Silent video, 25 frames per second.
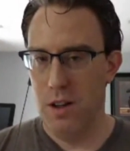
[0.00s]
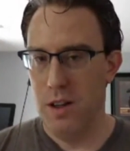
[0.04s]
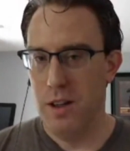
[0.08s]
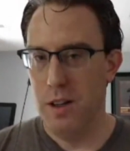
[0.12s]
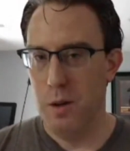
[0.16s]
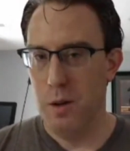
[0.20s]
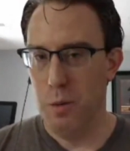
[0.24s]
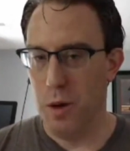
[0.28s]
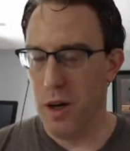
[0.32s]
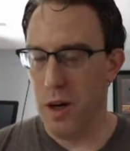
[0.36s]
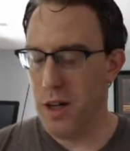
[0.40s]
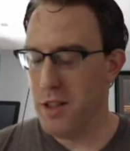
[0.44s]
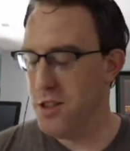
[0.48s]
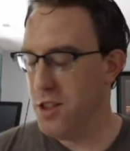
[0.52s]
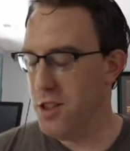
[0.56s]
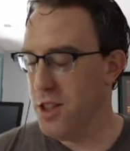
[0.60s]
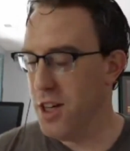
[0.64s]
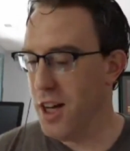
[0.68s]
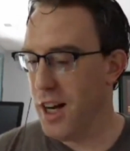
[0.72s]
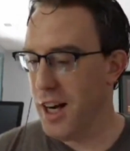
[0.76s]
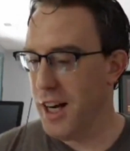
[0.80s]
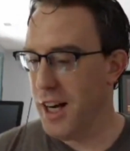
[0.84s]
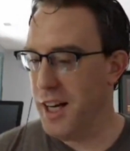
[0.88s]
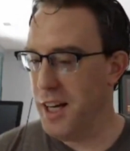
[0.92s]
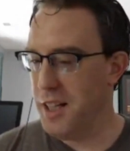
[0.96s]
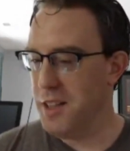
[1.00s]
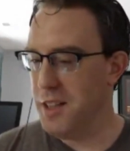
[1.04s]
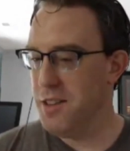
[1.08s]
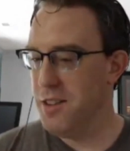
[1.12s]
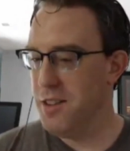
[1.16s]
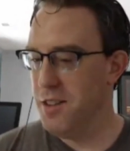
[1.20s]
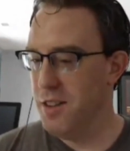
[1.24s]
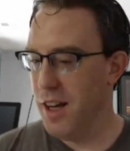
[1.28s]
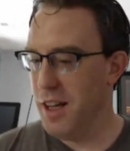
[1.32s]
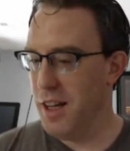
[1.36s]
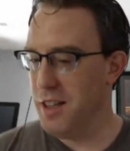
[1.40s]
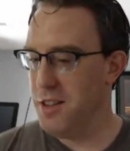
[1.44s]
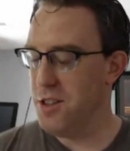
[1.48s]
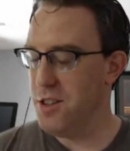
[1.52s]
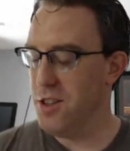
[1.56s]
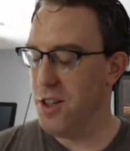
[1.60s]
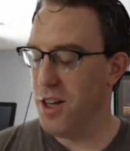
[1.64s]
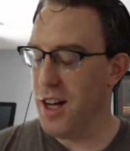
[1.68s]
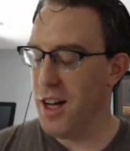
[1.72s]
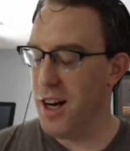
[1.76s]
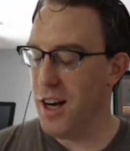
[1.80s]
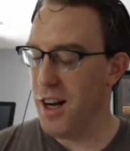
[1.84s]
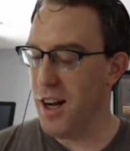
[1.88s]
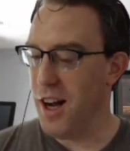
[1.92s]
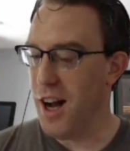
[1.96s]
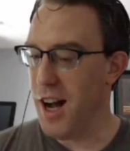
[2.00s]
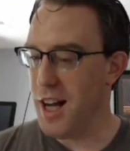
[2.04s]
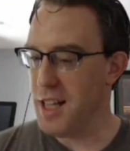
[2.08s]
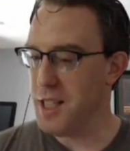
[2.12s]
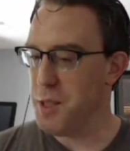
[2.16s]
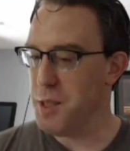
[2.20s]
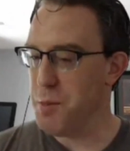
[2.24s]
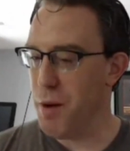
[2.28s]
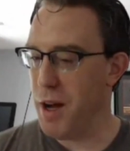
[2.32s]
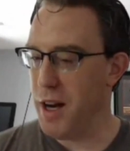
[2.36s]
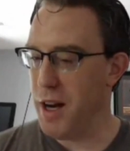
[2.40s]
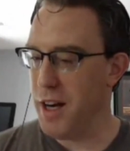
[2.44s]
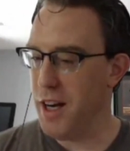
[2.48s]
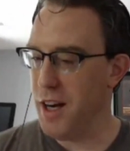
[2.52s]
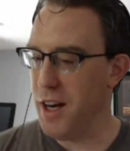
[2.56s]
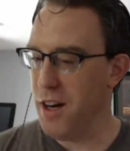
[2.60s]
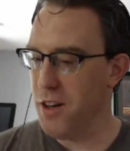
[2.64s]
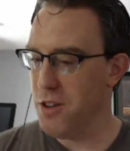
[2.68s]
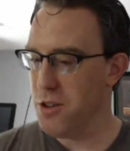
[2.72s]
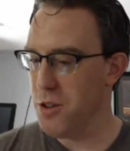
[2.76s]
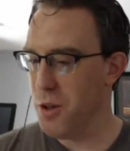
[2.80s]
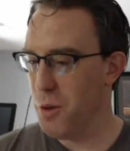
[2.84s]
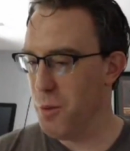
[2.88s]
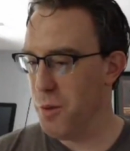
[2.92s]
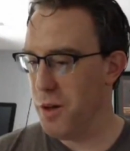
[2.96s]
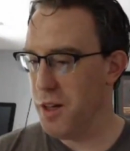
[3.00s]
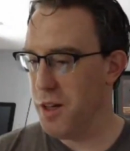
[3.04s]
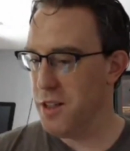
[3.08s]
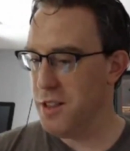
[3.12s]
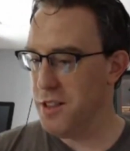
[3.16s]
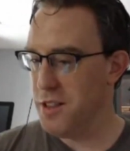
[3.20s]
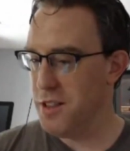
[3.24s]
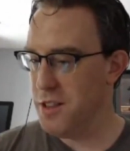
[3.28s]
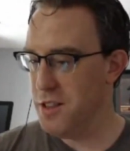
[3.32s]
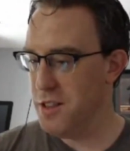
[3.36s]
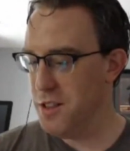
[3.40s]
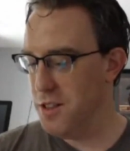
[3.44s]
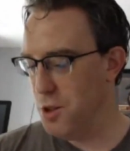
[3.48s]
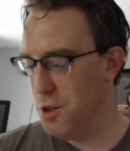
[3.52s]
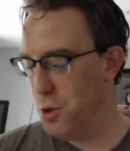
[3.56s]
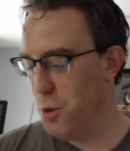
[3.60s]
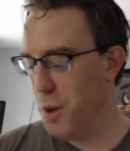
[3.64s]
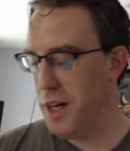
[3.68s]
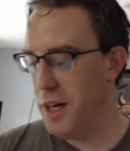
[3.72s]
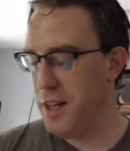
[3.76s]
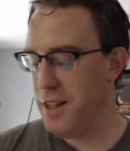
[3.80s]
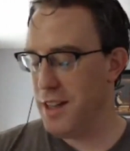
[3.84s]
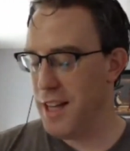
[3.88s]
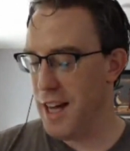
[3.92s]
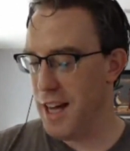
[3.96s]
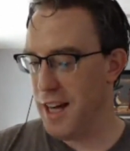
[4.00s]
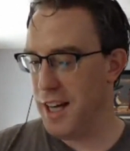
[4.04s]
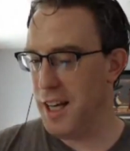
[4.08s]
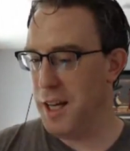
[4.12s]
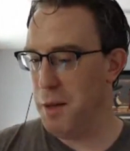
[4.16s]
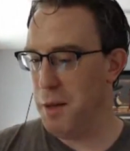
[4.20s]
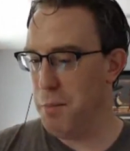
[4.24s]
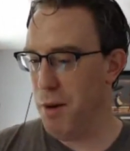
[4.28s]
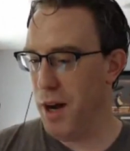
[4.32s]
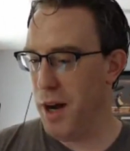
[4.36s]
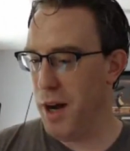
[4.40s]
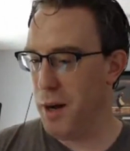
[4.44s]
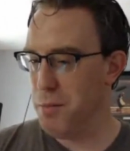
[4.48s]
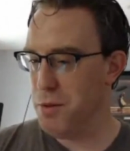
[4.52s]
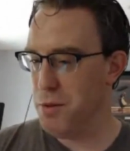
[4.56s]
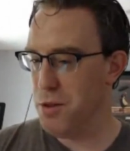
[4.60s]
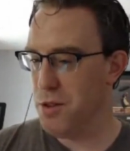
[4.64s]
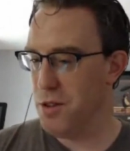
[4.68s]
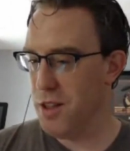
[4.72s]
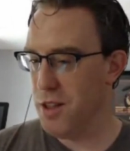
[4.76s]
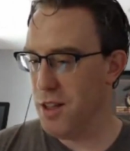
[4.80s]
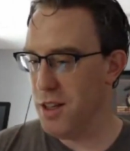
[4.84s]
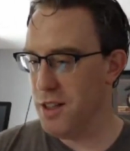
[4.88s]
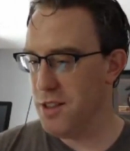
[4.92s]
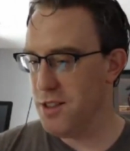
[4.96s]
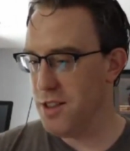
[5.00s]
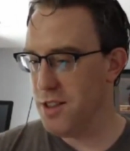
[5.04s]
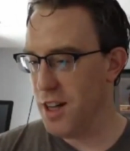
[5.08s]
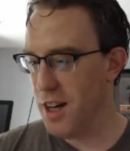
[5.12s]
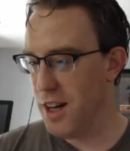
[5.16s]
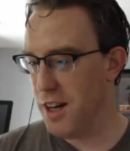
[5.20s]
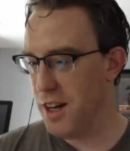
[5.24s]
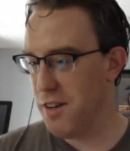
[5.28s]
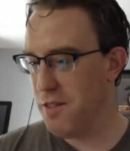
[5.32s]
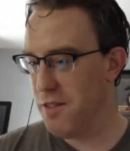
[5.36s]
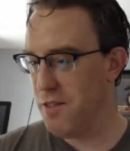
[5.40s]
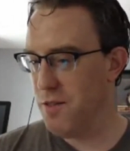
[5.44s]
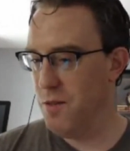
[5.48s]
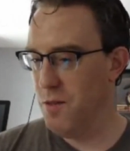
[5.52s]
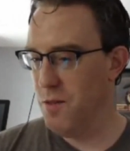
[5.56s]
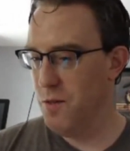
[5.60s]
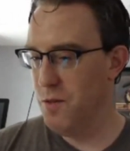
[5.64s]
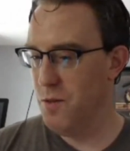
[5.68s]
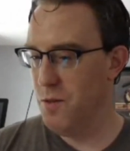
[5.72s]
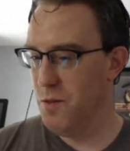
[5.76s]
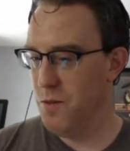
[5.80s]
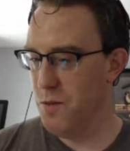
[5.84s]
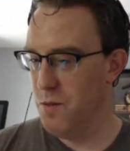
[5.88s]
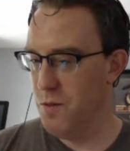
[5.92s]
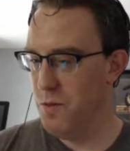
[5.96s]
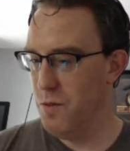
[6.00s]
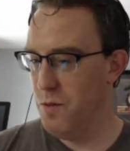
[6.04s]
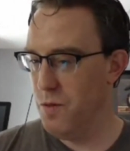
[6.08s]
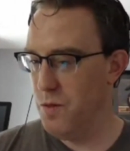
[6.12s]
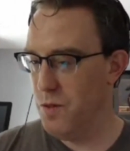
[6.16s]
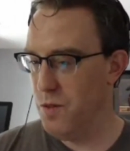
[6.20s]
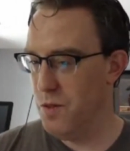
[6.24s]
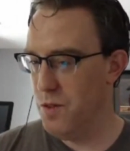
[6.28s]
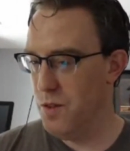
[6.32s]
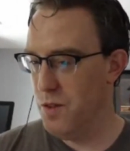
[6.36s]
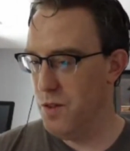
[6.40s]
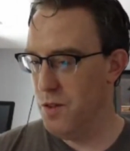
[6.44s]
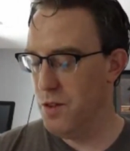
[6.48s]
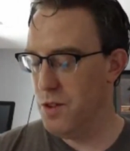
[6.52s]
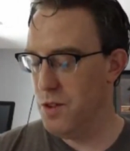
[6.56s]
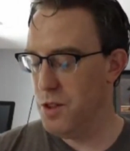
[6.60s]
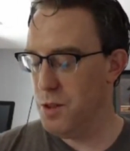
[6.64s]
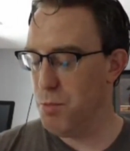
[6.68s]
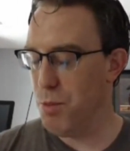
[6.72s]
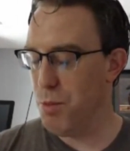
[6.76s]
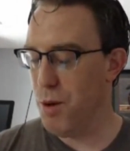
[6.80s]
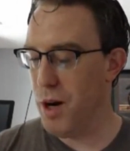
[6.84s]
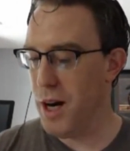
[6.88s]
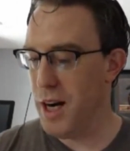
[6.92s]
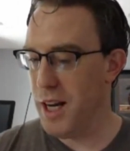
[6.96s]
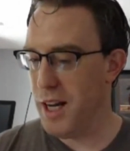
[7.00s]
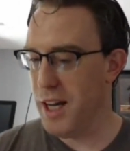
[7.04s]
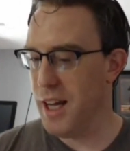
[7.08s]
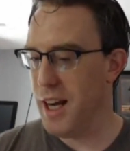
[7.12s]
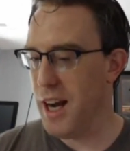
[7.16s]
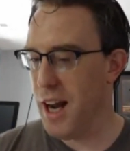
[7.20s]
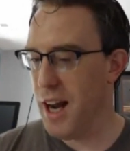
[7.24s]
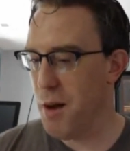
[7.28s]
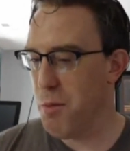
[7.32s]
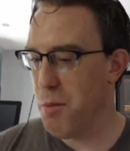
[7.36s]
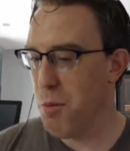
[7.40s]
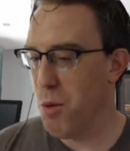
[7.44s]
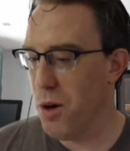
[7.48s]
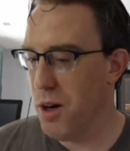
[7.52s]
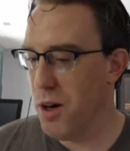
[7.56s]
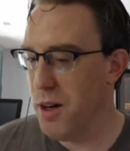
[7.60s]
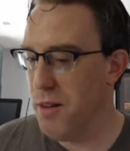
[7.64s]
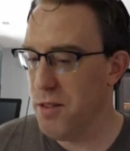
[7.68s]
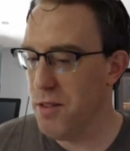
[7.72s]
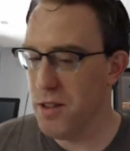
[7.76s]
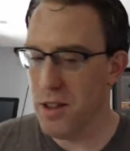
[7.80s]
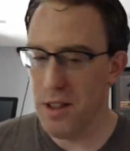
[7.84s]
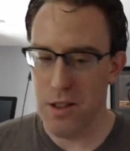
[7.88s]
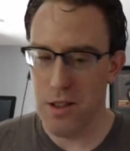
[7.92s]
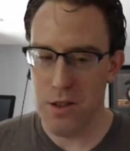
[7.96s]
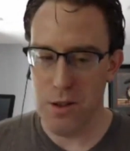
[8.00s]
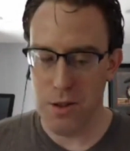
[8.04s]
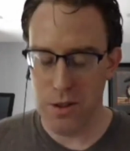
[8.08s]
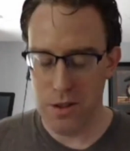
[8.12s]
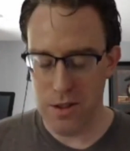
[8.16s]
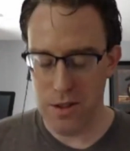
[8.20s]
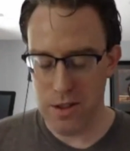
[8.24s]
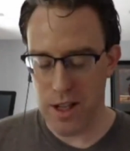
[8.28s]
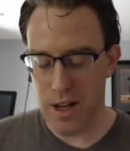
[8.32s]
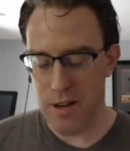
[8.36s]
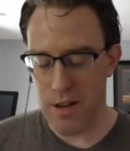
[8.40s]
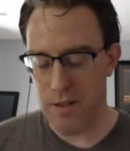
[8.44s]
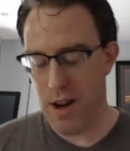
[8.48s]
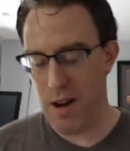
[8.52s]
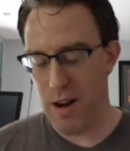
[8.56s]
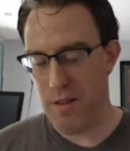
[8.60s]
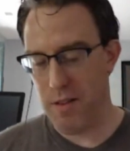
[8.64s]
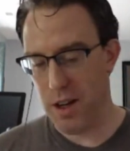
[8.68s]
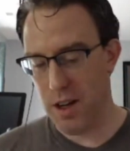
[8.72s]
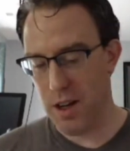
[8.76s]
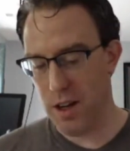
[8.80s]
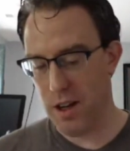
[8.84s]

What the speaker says: well, I still got a hot spot here, so I want to tweak that heat pipe so that it's kind of spreading it out more evenly. So instead of having